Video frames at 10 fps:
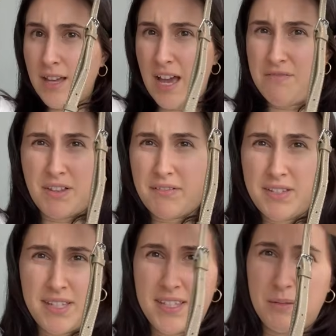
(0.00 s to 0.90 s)
I've never
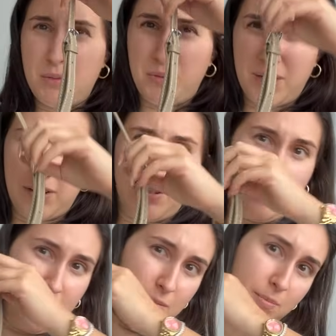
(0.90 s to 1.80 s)
seen someone wear it
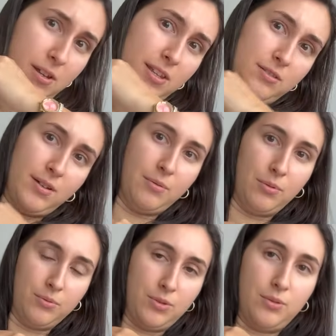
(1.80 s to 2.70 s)
crossbody, so I
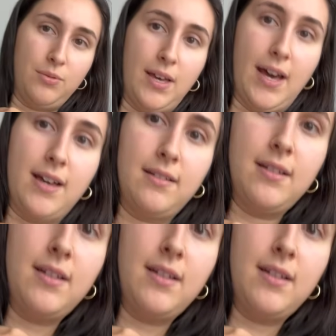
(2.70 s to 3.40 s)
won't do that,